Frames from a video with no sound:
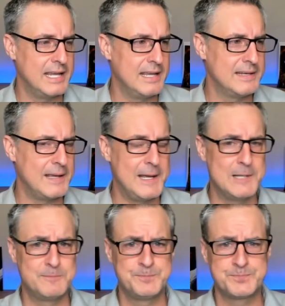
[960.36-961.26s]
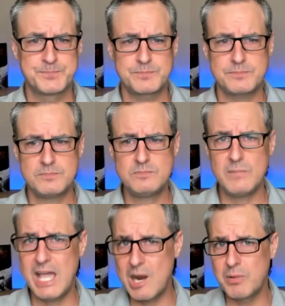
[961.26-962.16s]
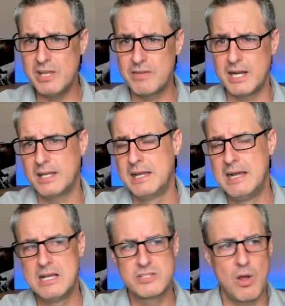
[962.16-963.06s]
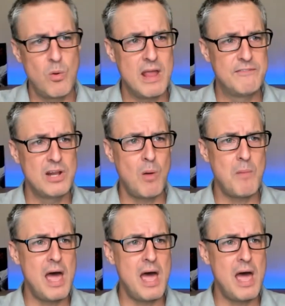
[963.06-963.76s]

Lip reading: I believe in it. So if you don't mind